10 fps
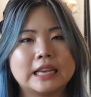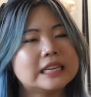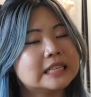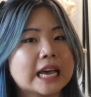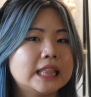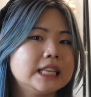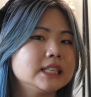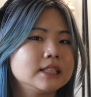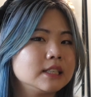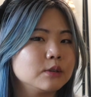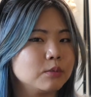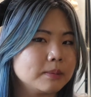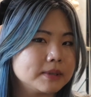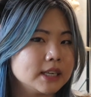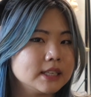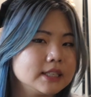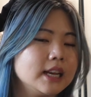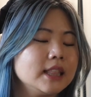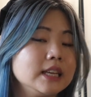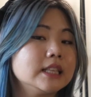Italist website,
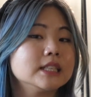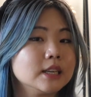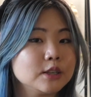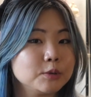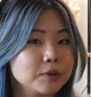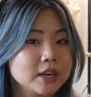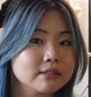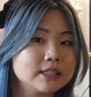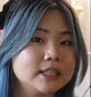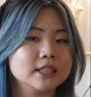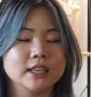I think that's how you pronounce it.